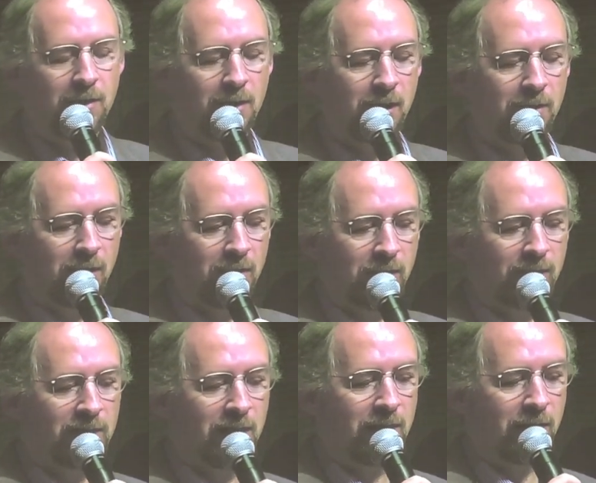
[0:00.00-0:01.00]
as I've
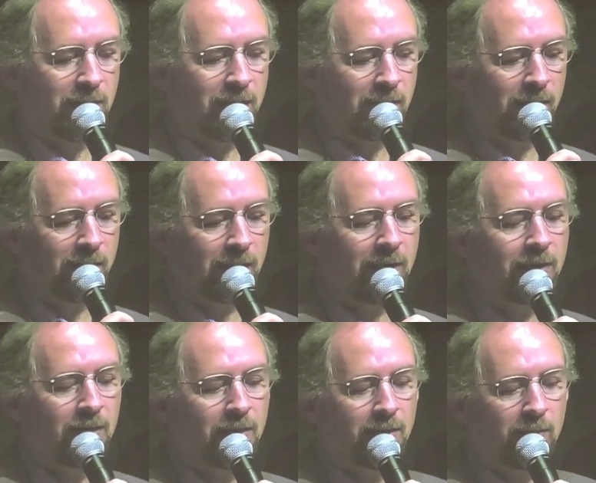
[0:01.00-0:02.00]
said, ideally
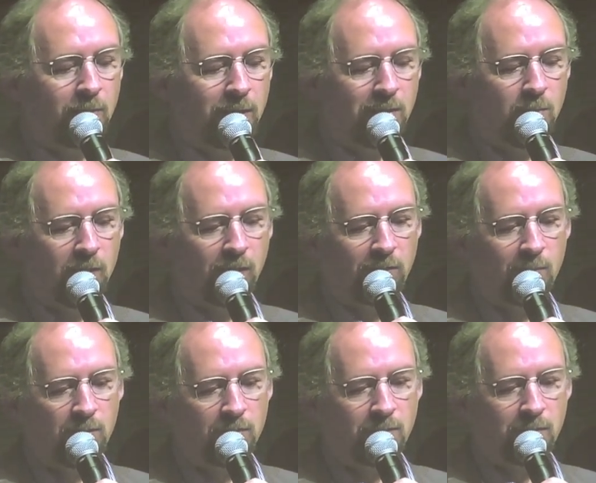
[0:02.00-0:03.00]
we can move to a
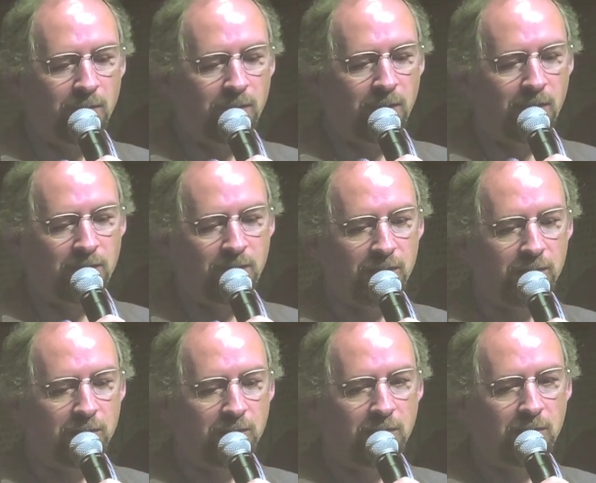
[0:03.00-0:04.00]
model where the
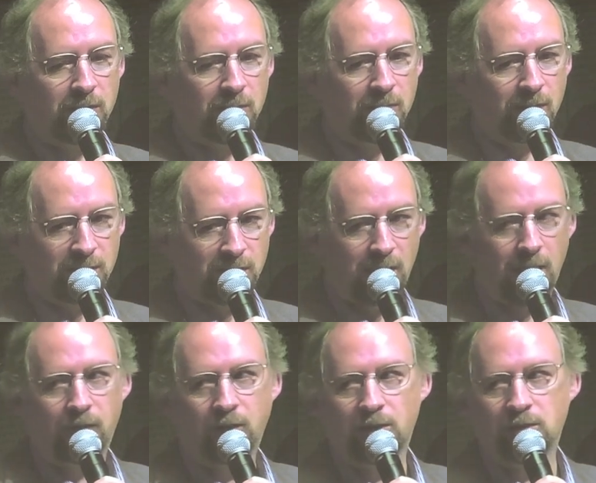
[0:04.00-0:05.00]
exchanges don't
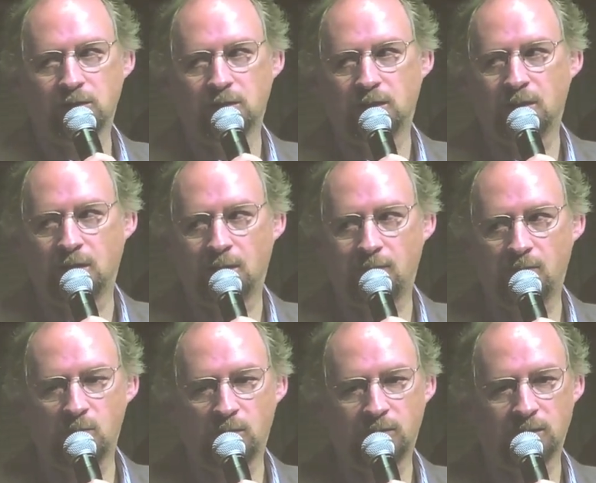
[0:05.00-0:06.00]
have custody and that
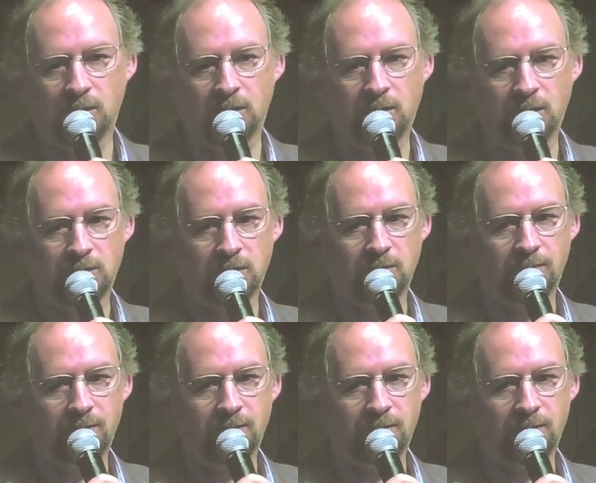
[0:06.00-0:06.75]
removes the custody